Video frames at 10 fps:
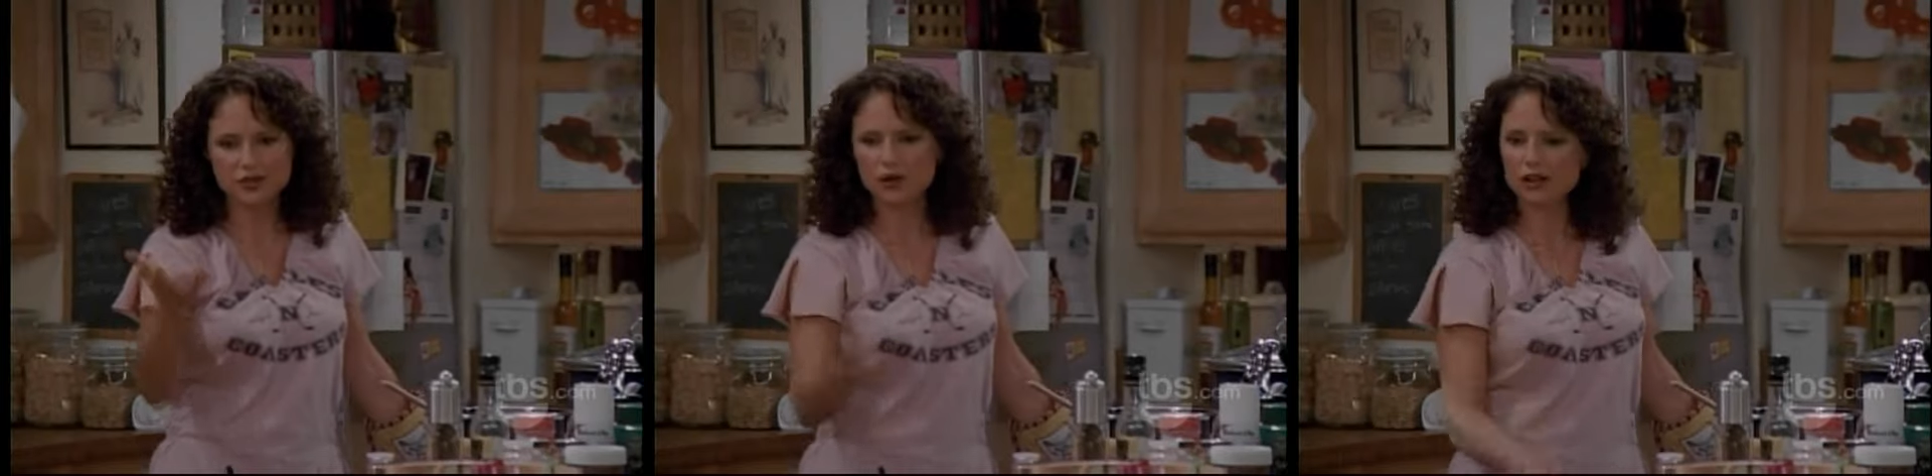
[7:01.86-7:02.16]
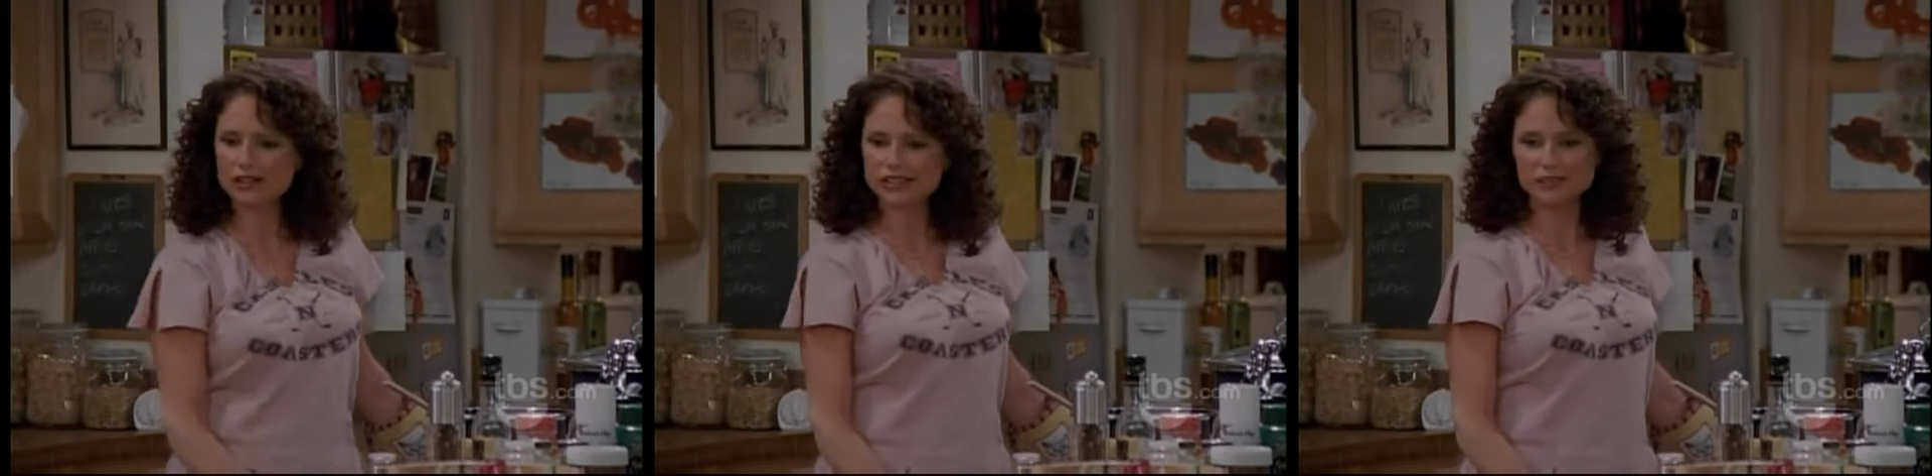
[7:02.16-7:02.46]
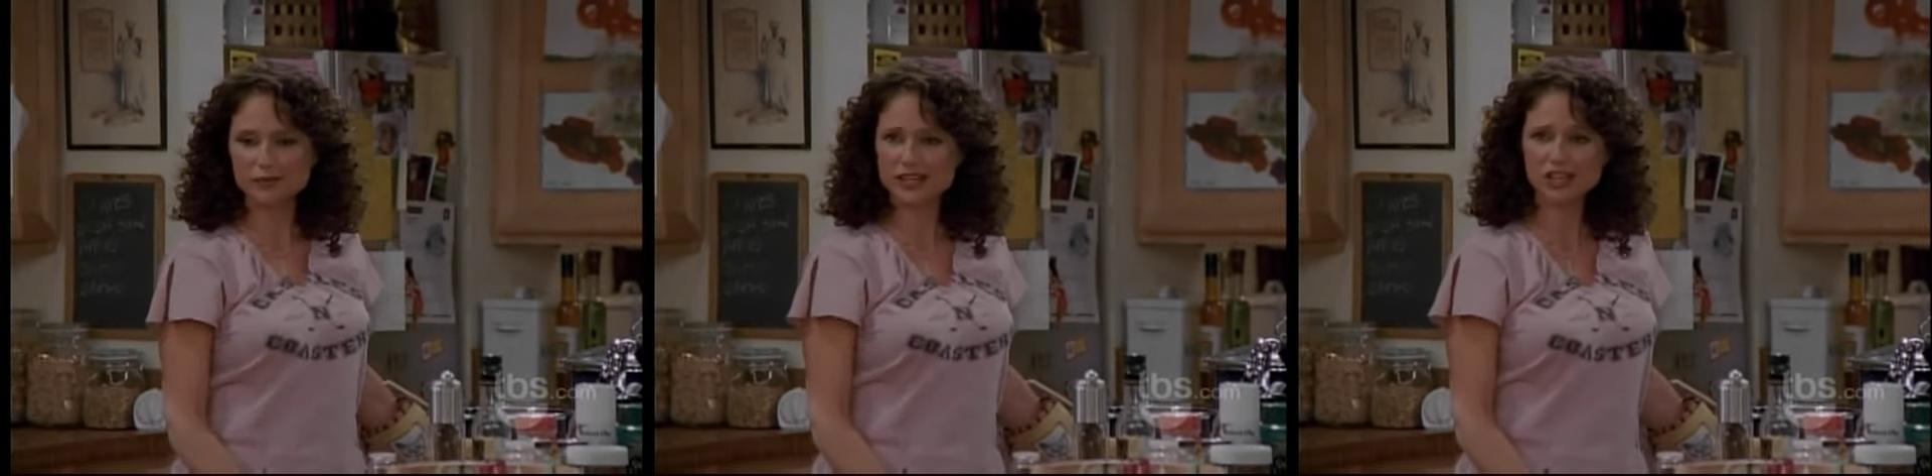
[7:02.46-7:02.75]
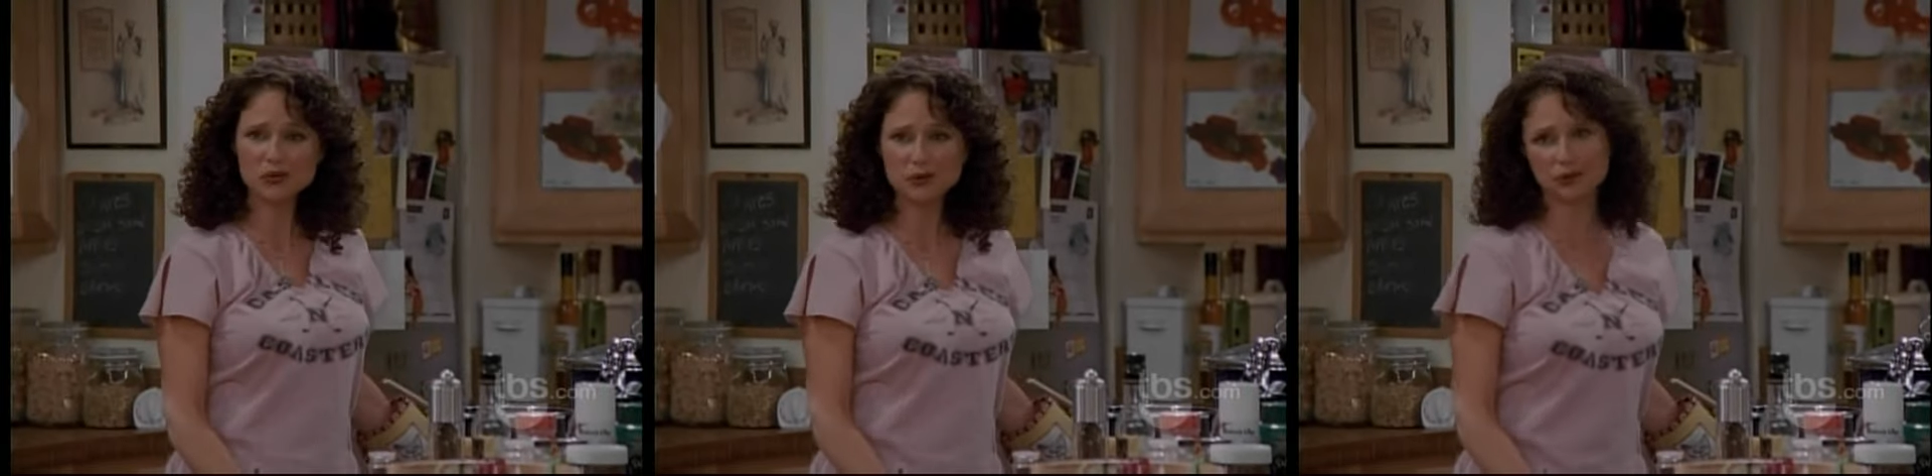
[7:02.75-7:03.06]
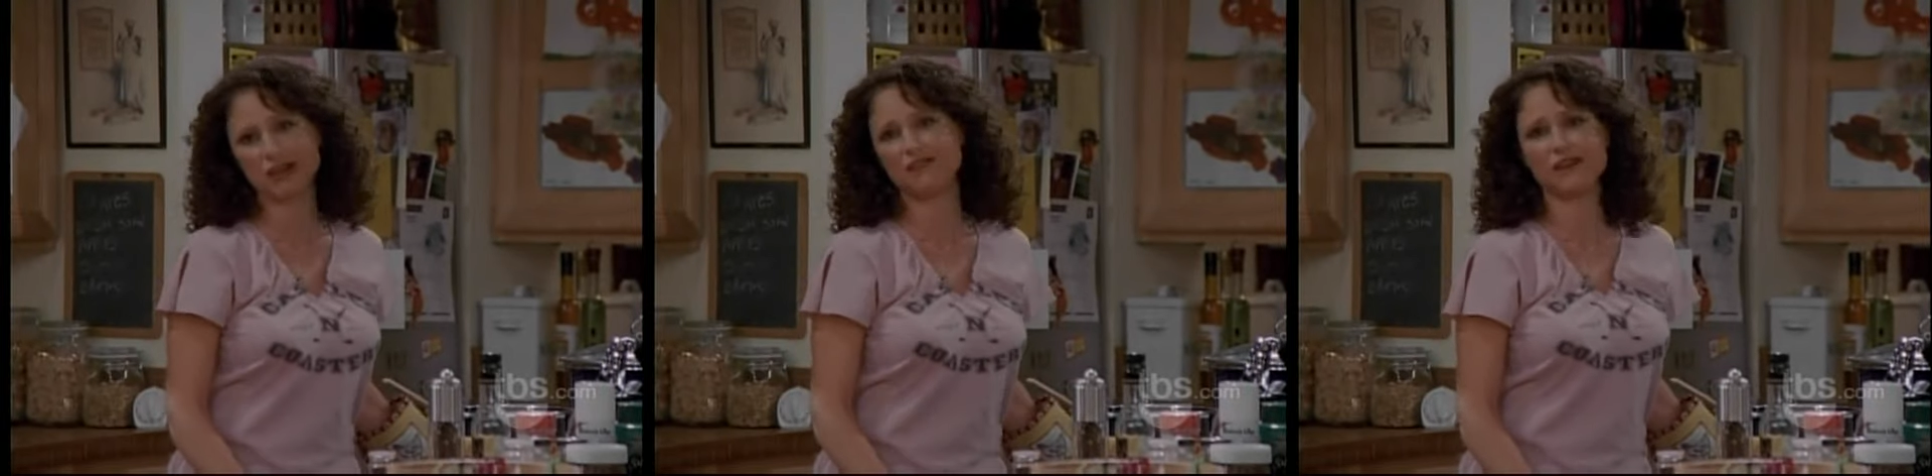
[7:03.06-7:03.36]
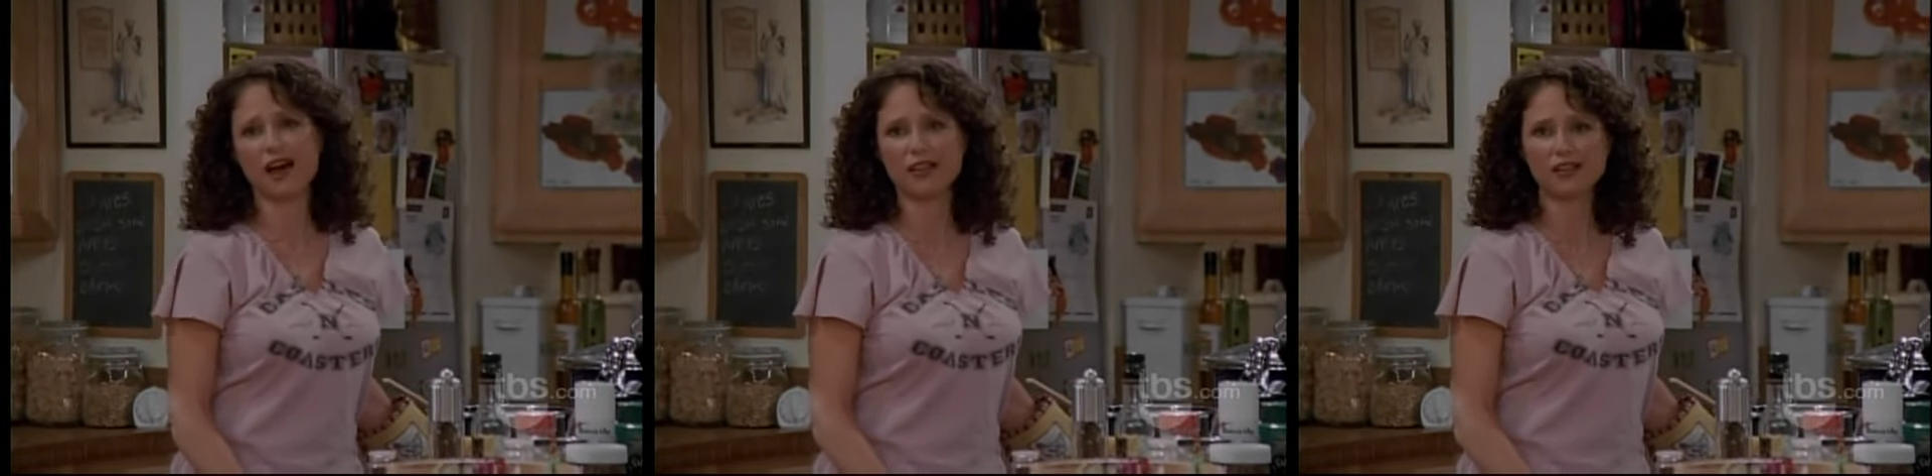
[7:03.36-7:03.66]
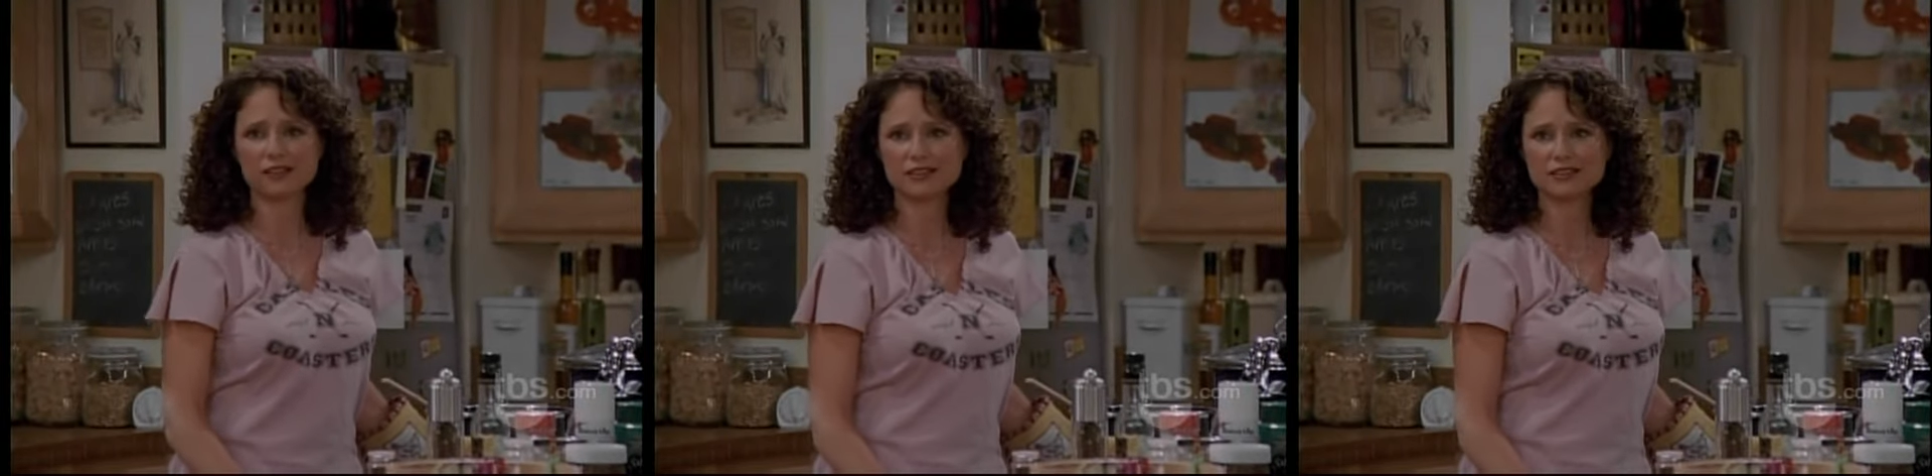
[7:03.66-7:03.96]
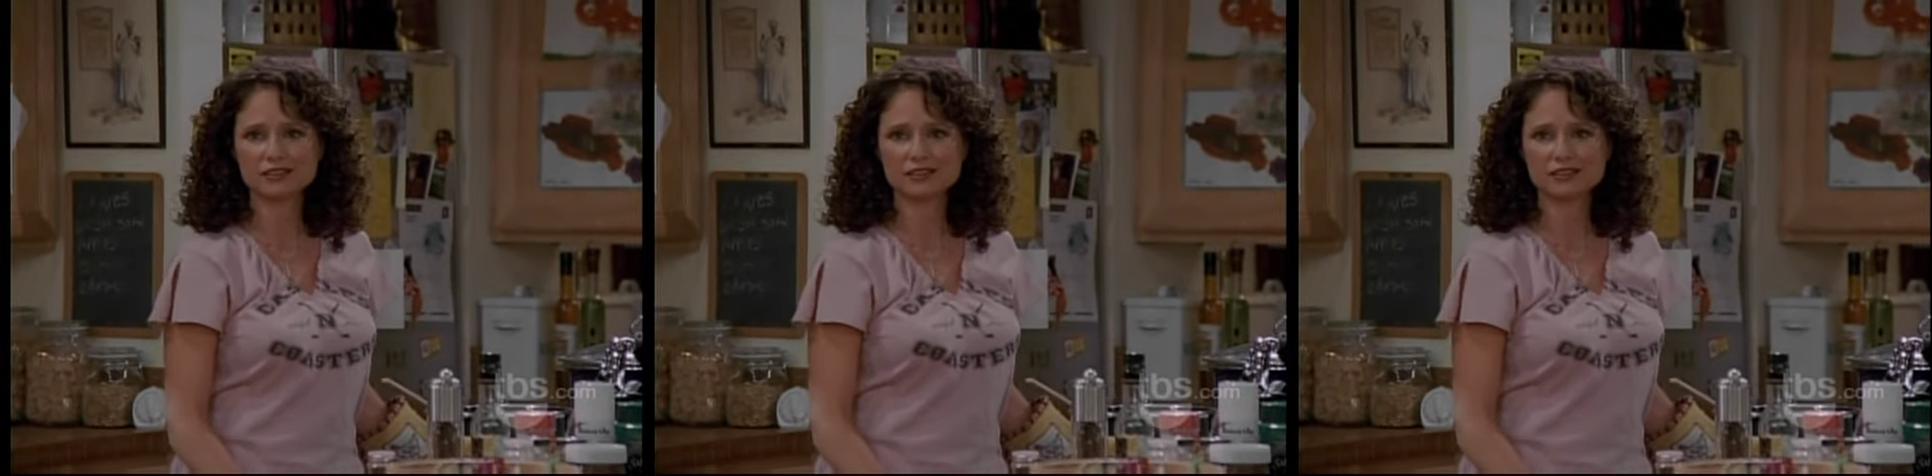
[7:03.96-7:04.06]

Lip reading: the qualities that make you a great father.